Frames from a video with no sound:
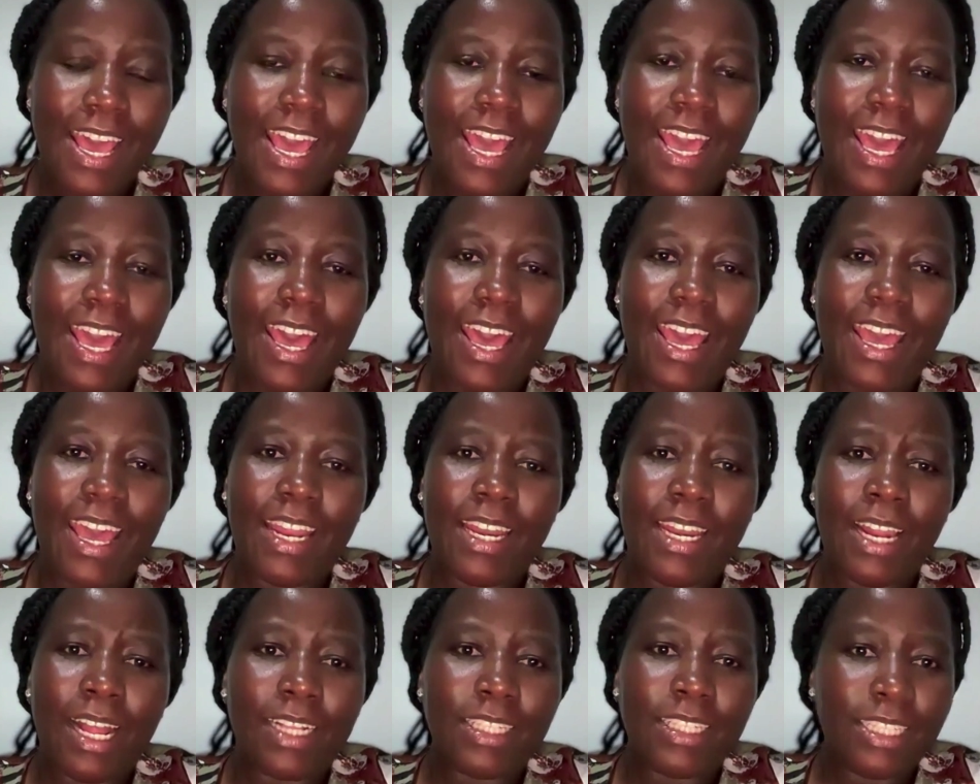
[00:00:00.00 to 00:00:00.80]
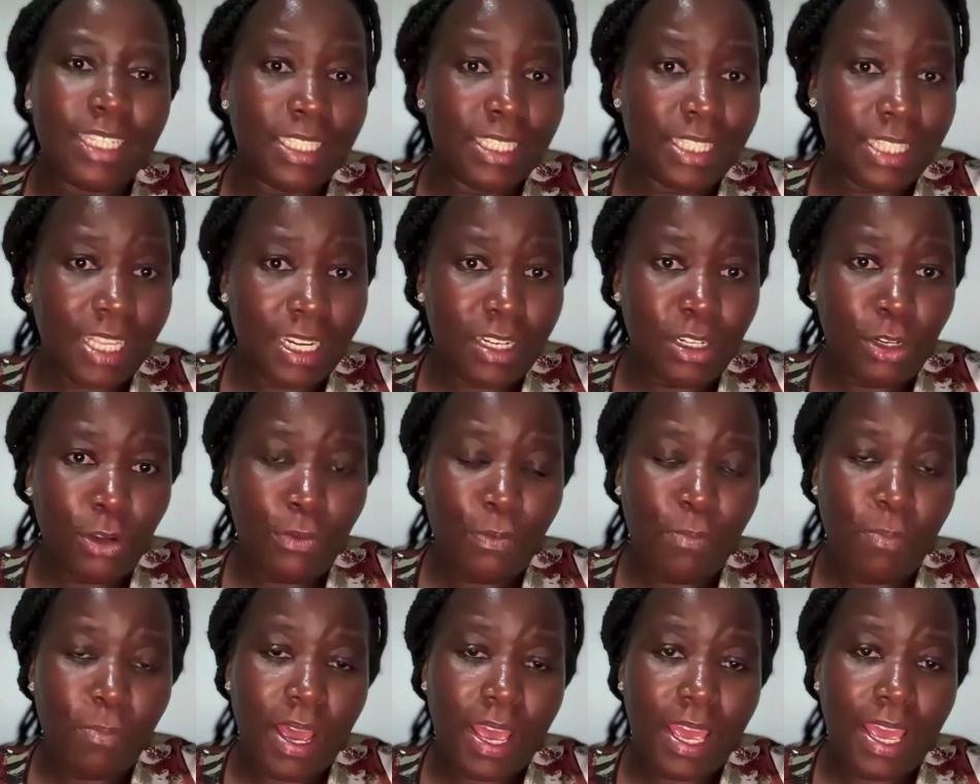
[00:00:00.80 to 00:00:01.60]
And I'll just start off
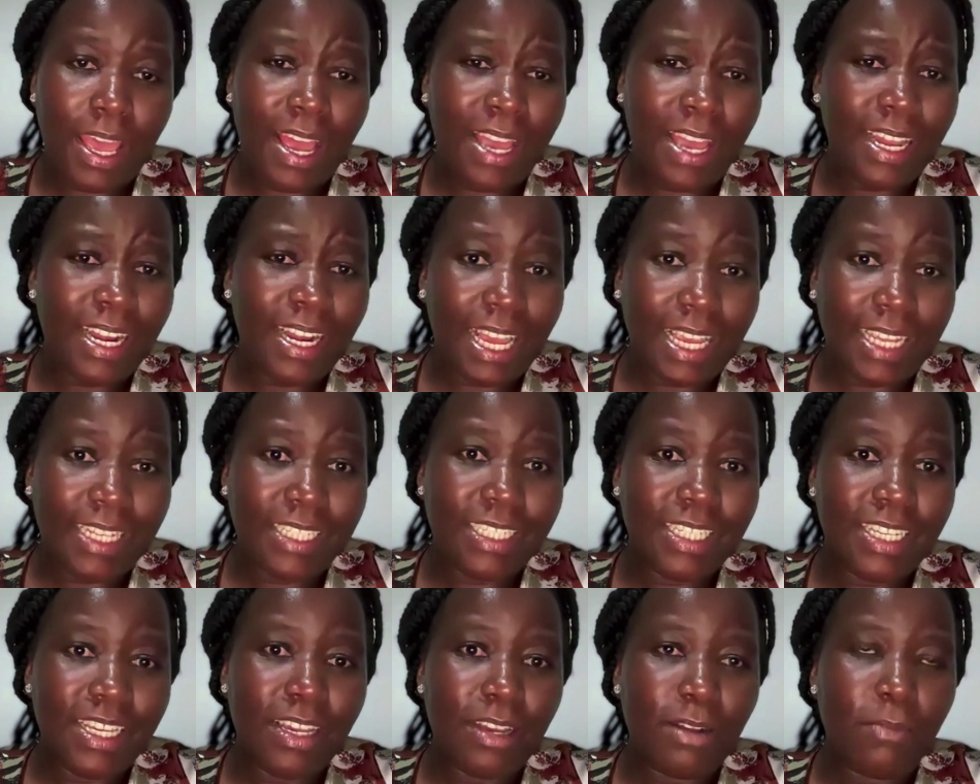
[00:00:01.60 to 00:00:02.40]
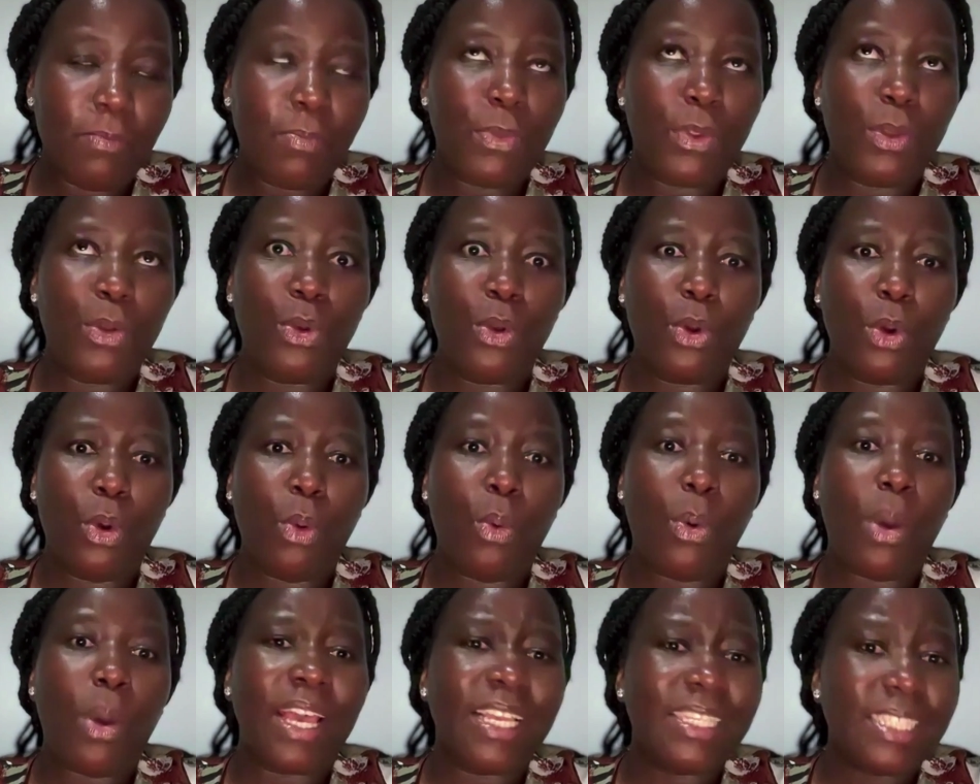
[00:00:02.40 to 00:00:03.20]
by highlighting,
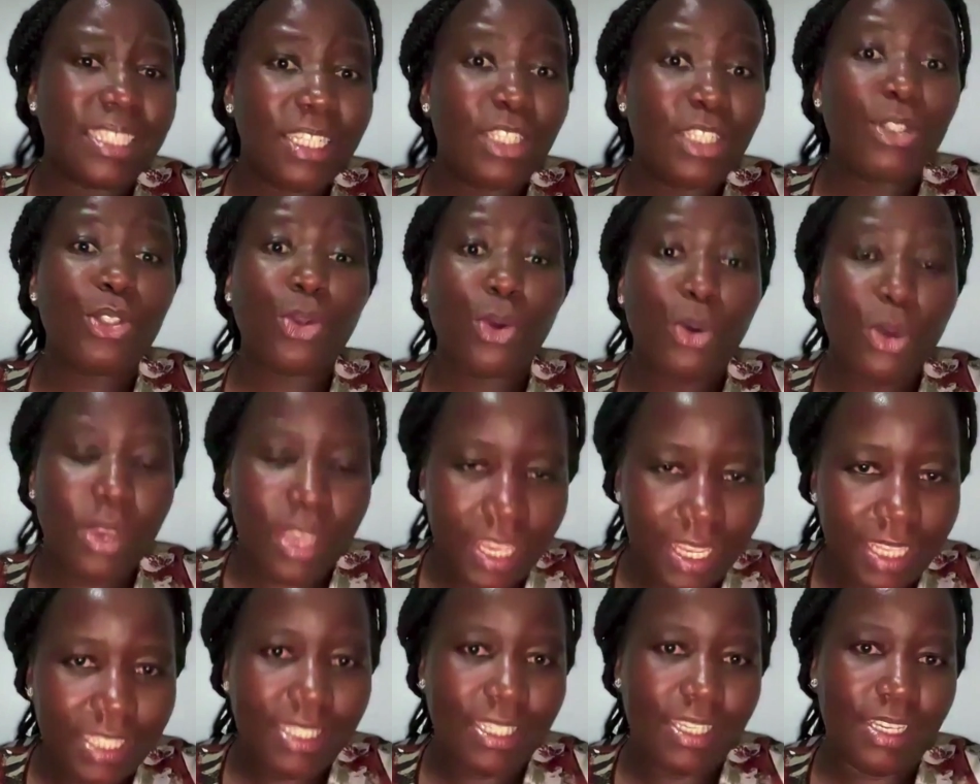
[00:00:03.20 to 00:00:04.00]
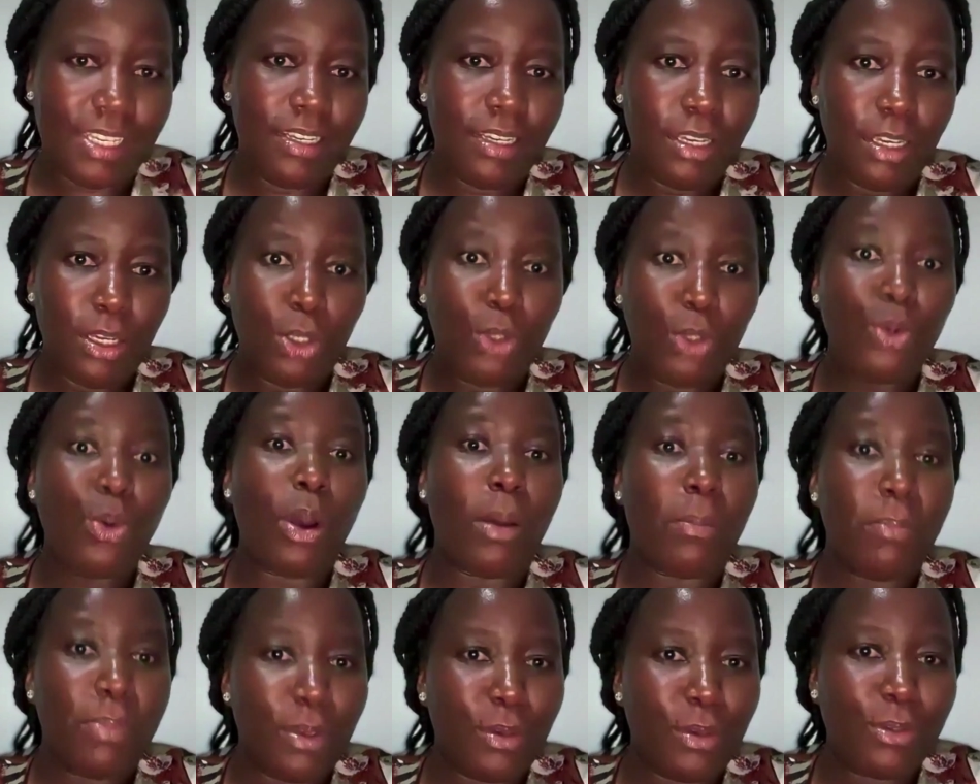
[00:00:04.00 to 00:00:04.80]
why is it so easy to
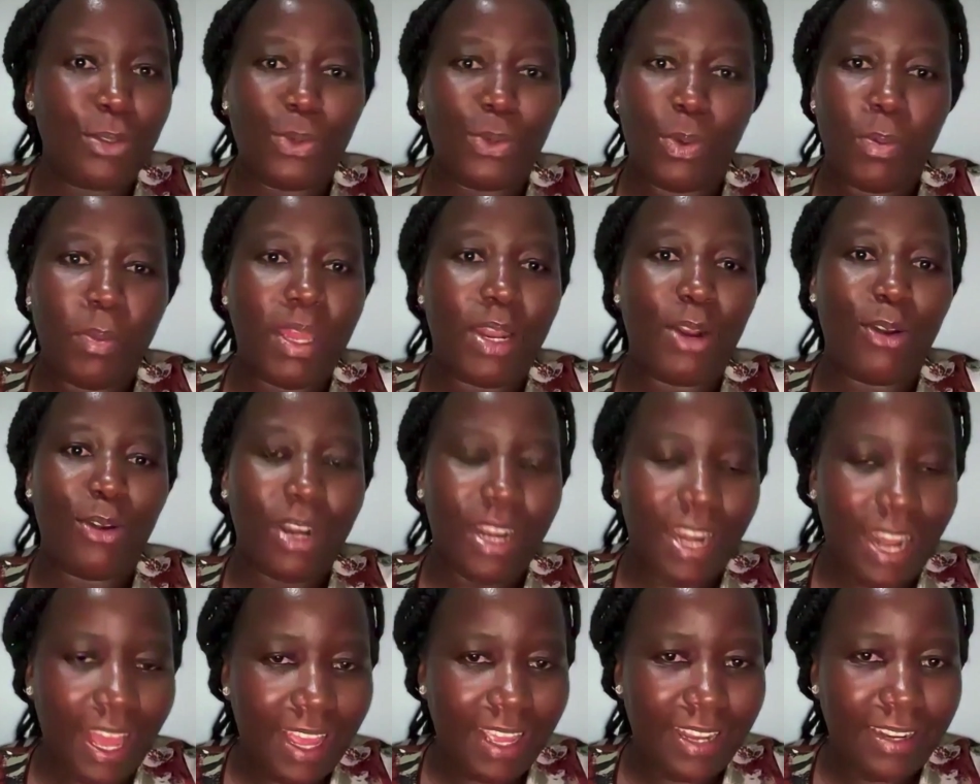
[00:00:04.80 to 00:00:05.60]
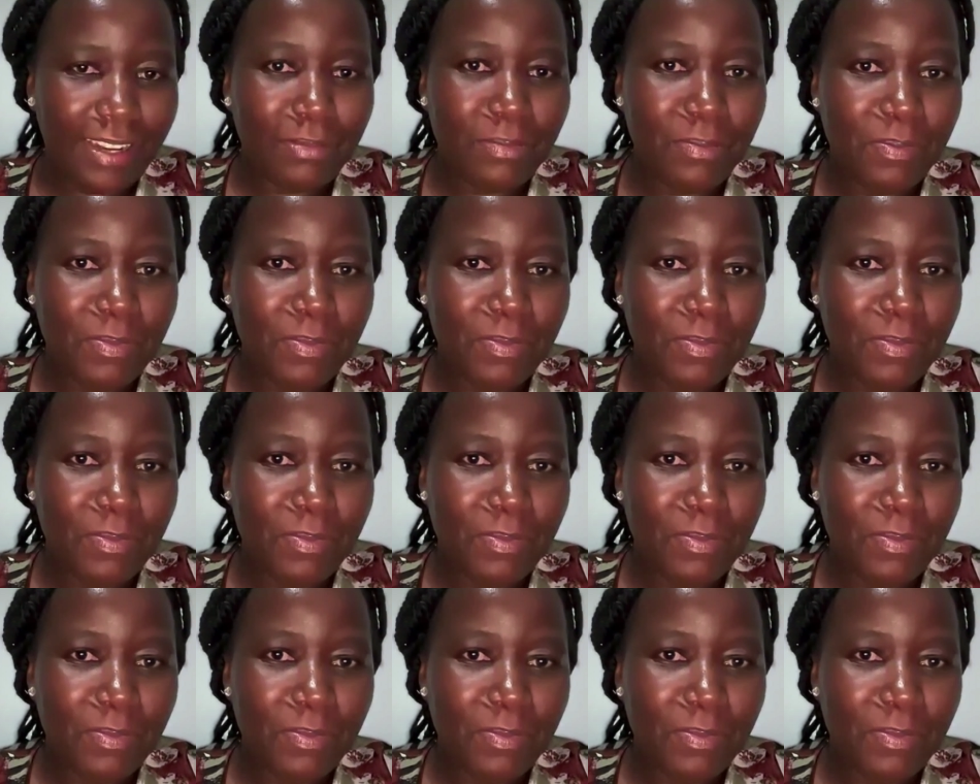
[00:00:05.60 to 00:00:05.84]
abuse women online?